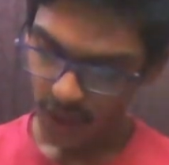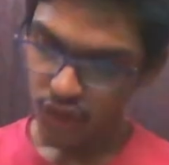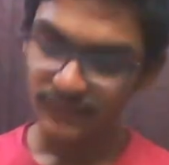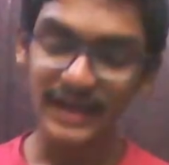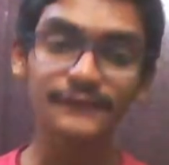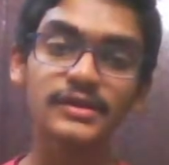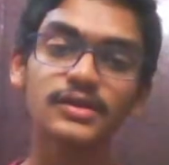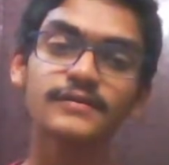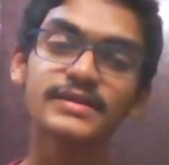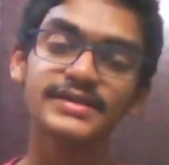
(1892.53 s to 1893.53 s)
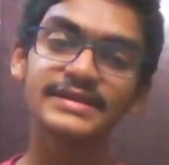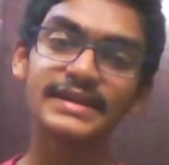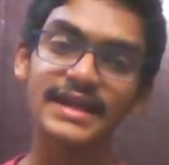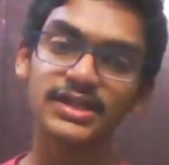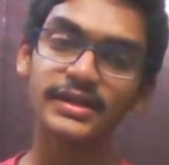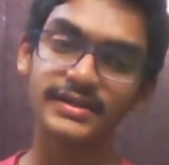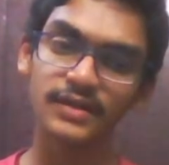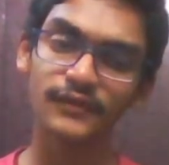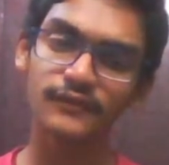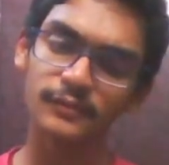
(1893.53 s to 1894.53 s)
So why 1/3 of the seats are actually
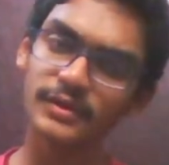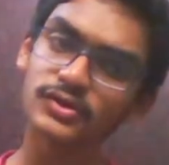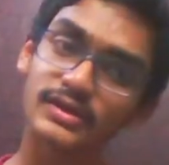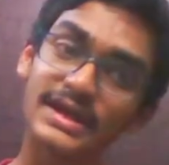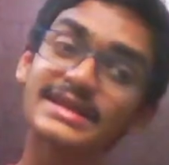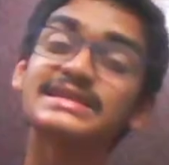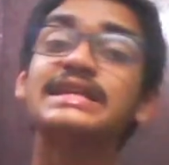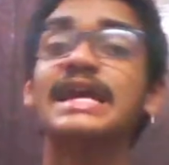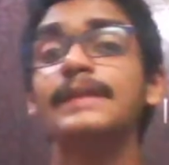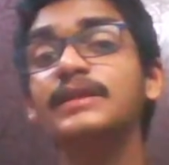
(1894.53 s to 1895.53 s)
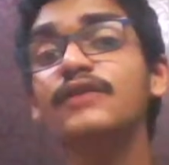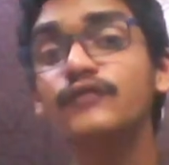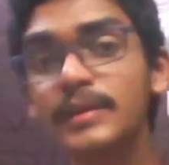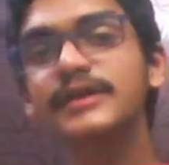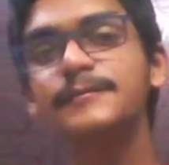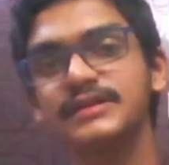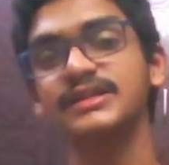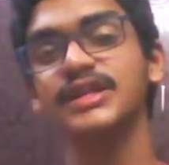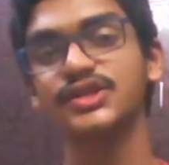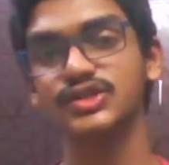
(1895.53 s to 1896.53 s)
reserved for women? So that this will help in the women
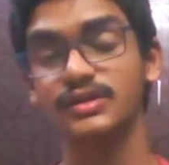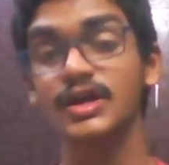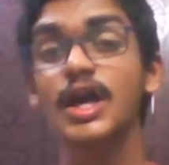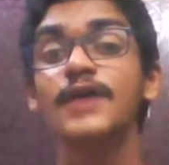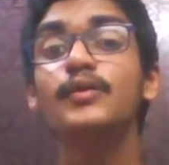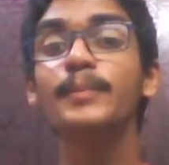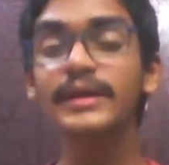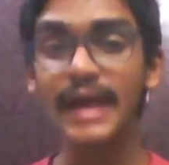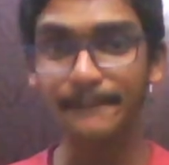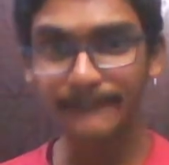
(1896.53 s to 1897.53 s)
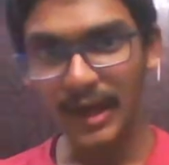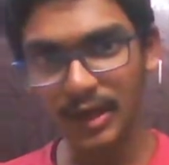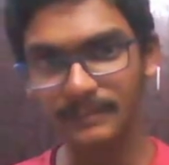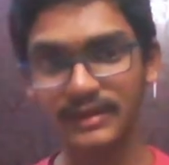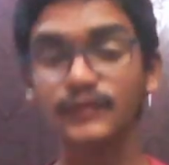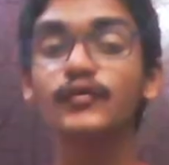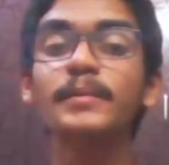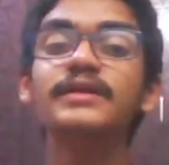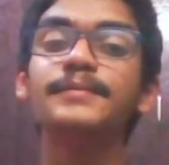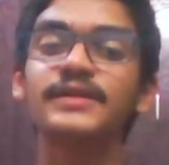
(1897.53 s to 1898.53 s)
representation, women empowerment,
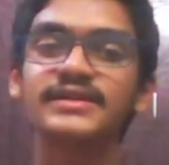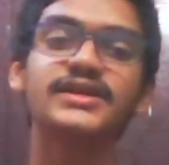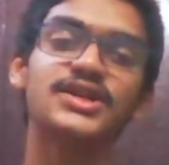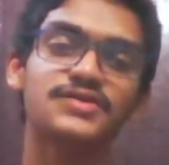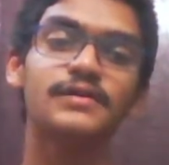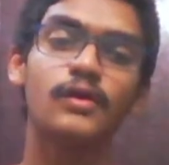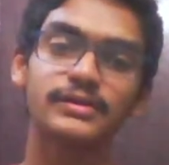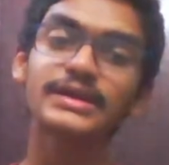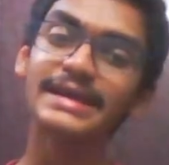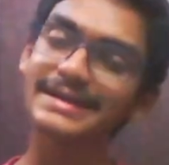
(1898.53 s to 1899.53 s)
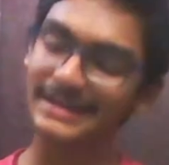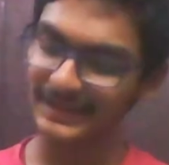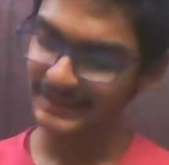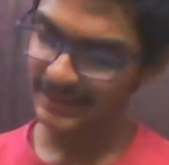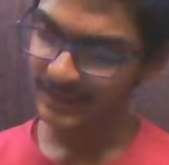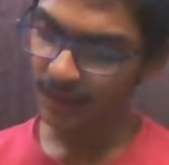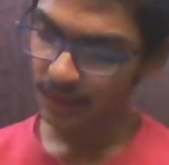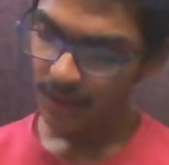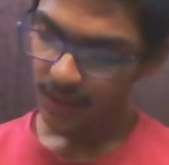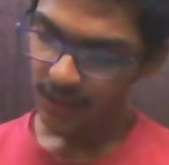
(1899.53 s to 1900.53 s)
women representation will also increase in the
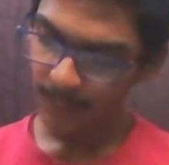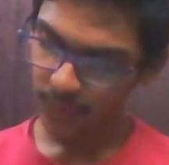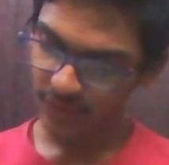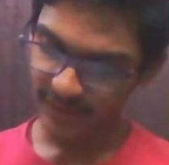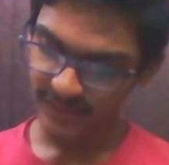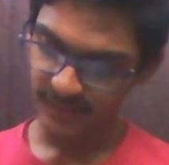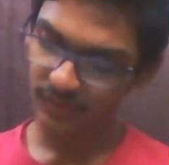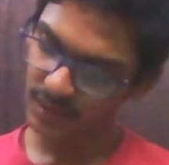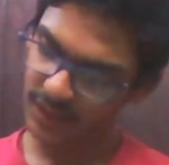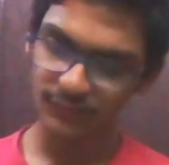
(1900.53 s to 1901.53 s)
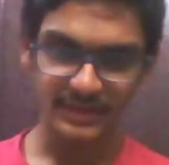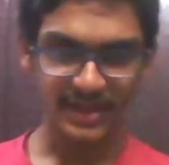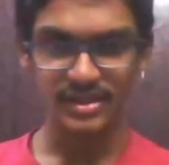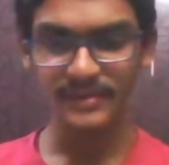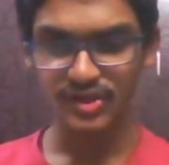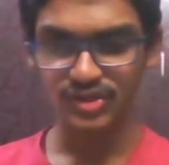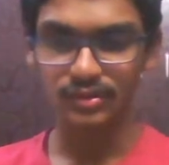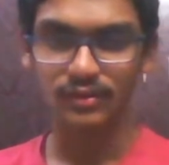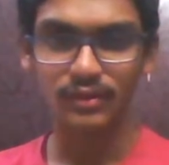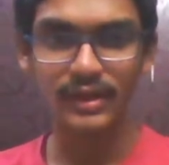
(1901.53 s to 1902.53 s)
communities. This was actually made
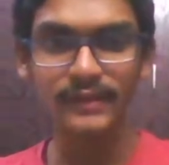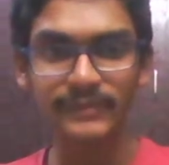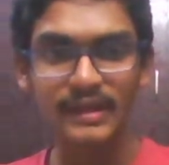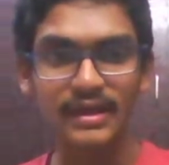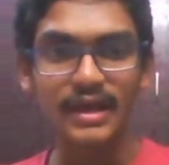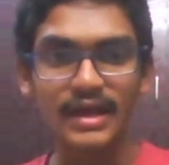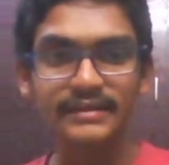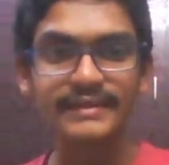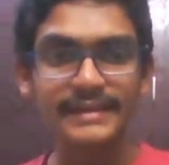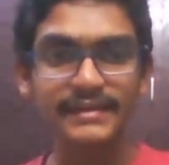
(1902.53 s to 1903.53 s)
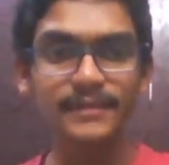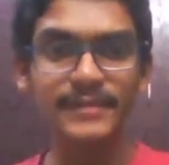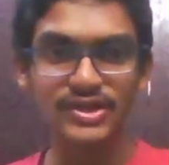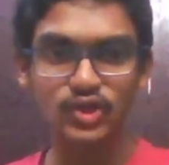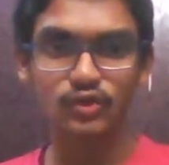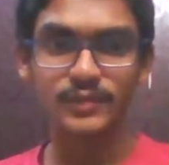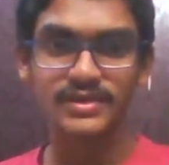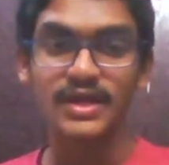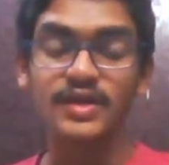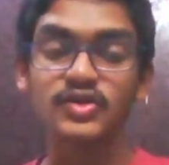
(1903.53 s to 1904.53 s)
sure. Okay. Then the pressure
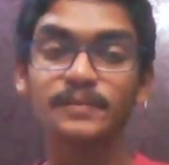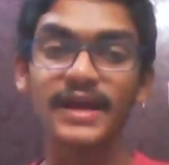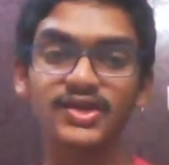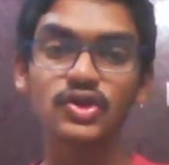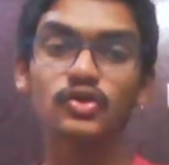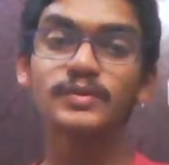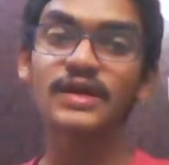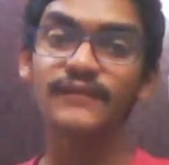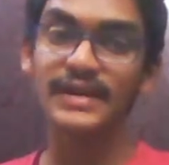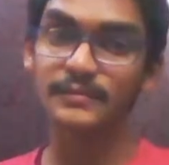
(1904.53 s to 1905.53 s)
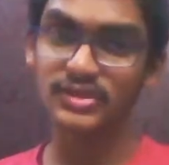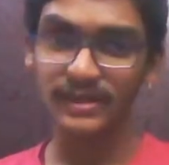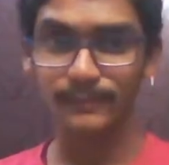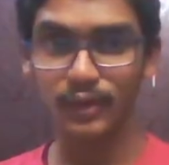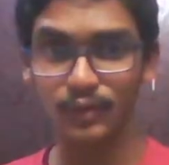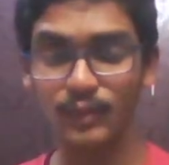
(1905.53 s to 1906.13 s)
groups. So pressure groups are very much important.